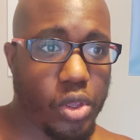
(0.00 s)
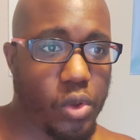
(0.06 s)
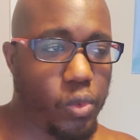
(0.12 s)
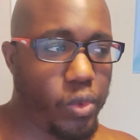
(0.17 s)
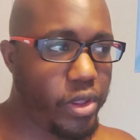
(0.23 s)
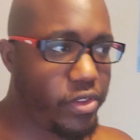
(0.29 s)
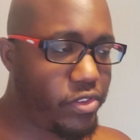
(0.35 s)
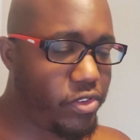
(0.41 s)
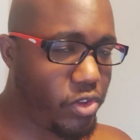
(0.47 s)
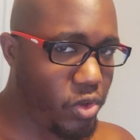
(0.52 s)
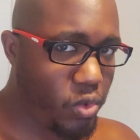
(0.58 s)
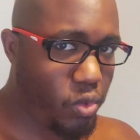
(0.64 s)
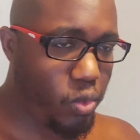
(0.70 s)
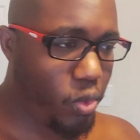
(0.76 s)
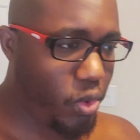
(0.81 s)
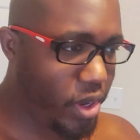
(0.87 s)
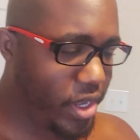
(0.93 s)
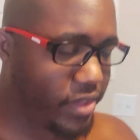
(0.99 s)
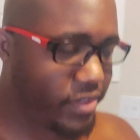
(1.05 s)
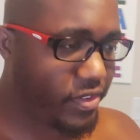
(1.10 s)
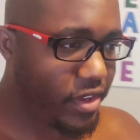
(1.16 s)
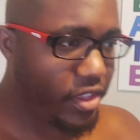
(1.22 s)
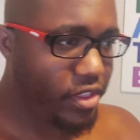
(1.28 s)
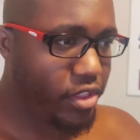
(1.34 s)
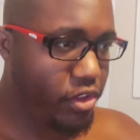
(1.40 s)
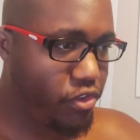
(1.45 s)
we do want
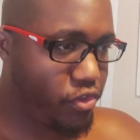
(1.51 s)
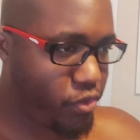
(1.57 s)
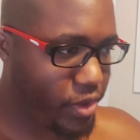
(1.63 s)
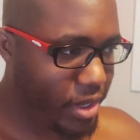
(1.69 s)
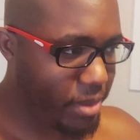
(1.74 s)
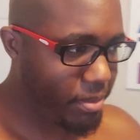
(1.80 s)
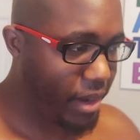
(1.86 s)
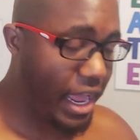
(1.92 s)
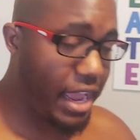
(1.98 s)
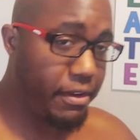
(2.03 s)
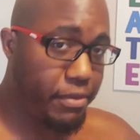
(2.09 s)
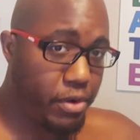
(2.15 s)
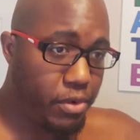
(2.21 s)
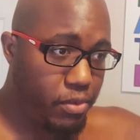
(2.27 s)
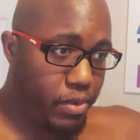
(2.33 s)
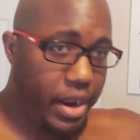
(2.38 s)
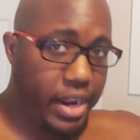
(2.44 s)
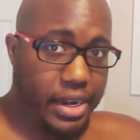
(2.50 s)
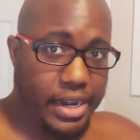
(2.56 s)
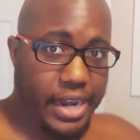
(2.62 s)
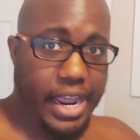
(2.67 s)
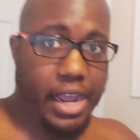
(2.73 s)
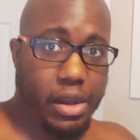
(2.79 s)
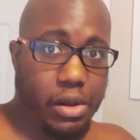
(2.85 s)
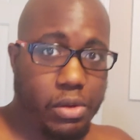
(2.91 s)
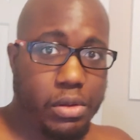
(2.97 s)
the dream life right
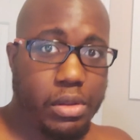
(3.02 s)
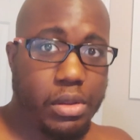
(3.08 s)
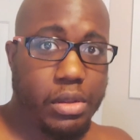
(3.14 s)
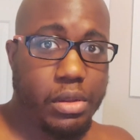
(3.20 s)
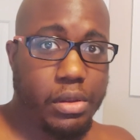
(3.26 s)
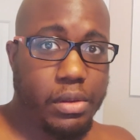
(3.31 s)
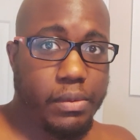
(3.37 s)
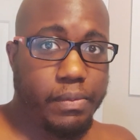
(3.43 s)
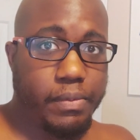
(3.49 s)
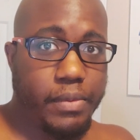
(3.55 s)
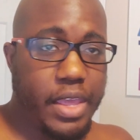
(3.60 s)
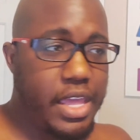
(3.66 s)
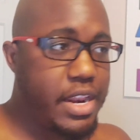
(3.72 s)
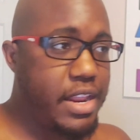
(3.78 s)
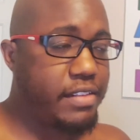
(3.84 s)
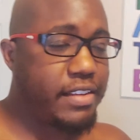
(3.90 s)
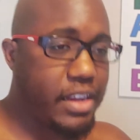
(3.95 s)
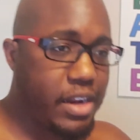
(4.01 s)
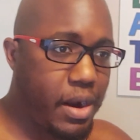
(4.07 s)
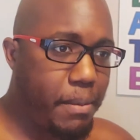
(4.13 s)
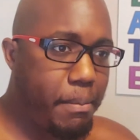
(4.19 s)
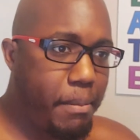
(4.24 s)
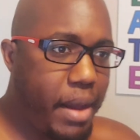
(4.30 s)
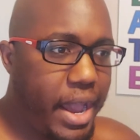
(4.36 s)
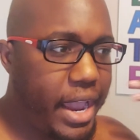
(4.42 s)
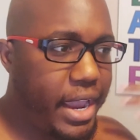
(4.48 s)
now. And it's like our
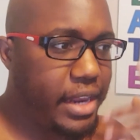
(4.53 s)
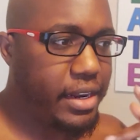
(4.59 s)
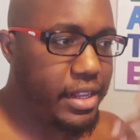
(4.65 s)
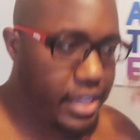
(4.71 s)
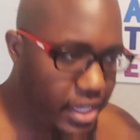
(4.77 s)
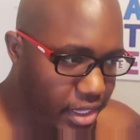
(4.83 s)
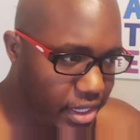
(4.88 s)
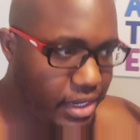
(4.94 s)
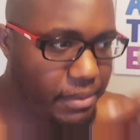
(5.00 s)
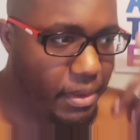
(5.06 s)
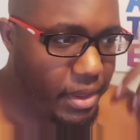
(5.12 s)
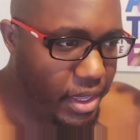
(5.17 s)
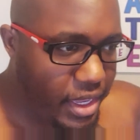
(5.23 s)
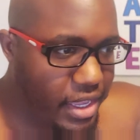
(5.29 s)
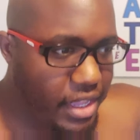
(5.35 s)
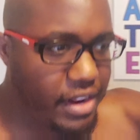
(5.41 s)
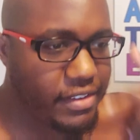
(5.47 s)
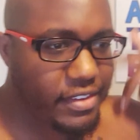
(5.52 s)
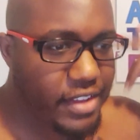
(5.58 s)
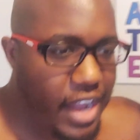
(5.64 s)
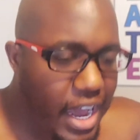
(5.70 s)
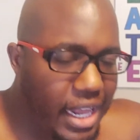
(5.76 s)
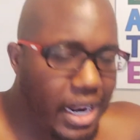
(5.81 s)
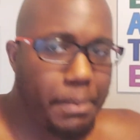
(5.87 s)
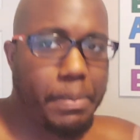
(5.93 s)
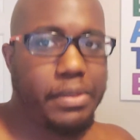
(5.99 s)
mind can get us
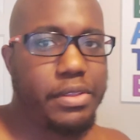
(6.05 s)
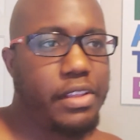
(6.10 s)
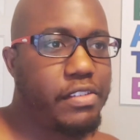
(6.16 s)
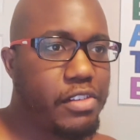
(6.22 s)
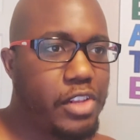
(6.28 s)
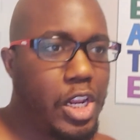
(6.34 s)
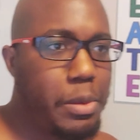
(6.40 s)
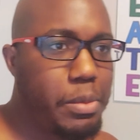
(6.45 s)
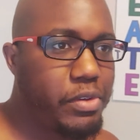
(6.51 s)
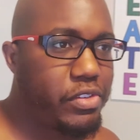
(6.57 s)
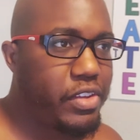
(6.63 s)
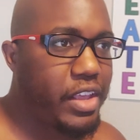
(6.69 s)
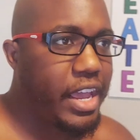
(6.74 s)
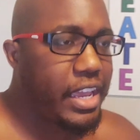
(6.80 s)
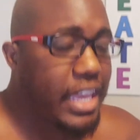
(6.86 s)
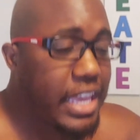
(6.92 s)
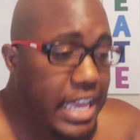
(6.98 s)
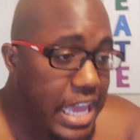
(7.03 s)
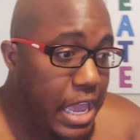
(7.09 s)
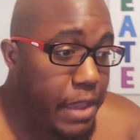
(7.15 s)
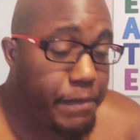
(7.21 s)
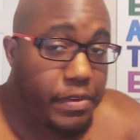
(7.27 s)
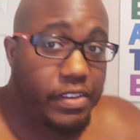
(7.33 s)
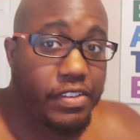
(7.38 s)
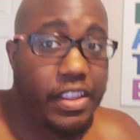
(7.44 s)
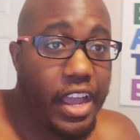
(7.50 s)
caught up in this loop. It's like, if
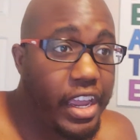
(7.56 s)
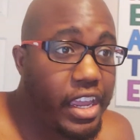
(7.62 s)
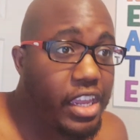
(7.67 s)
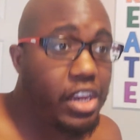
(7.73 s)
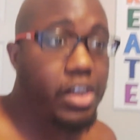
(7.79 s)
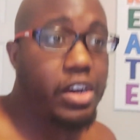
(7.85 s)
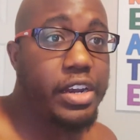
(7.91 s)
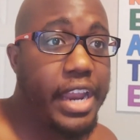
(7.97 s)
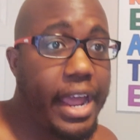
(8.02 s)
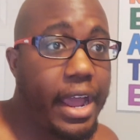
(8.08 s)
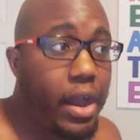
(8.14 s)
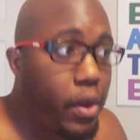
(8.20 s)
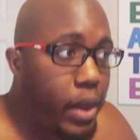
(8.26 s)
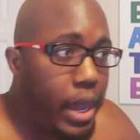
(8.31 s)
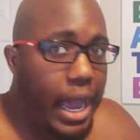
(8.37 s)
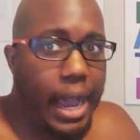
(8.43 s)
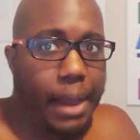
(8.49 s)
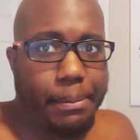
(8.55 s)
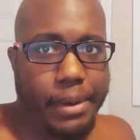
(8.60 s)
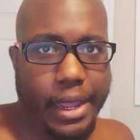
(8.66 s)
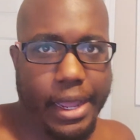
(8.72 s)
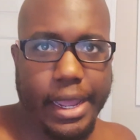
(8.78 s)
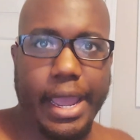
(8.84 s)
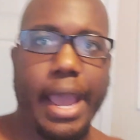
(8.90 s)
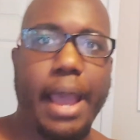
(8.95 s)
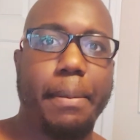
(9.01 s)
it's not here now, I'm not
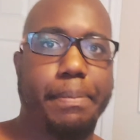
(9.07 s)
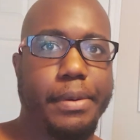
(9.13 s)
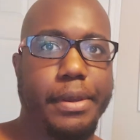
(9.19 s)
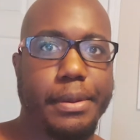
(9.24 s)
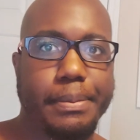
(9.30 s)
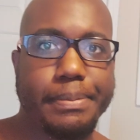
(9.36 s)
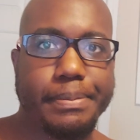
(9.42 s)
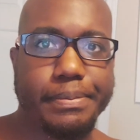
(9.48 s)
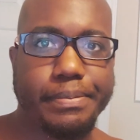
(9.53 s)
happy.